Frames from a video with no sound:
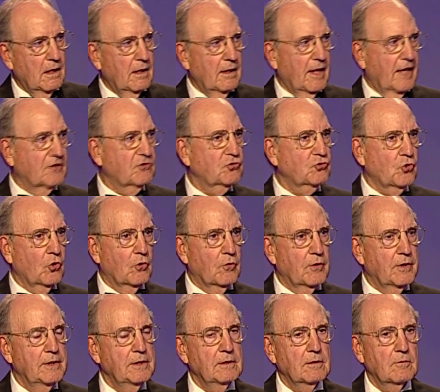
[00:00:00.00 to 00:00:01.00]
That
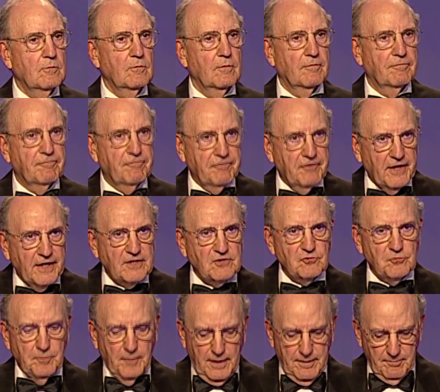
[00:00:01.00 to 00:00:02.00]
story
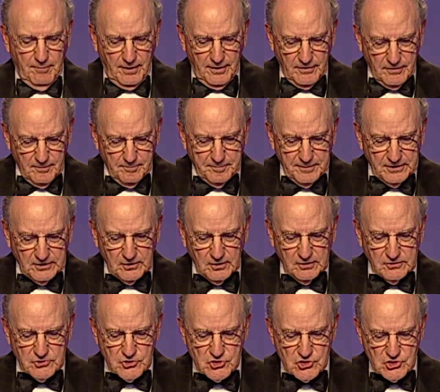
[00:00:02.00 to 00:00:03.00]
reflects my mother
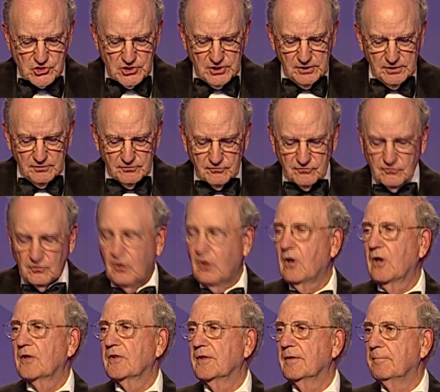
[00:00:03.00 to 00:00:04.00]
because she
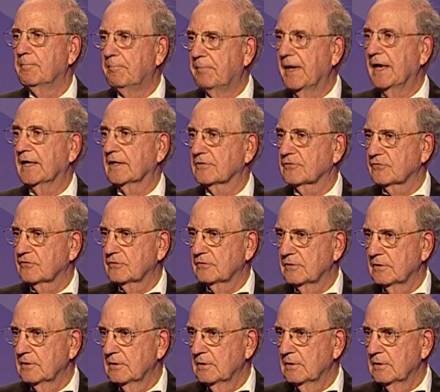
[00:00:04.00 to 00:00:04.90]
saw the best